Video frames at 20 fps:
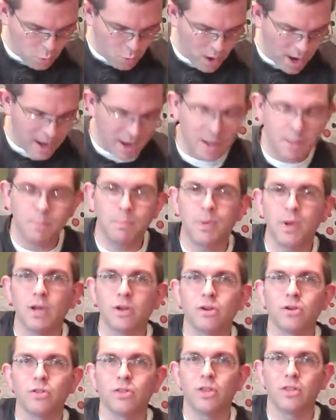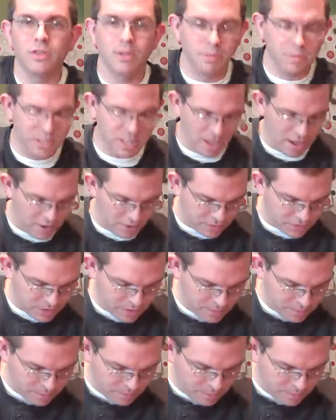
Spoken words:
way bigger than themselves.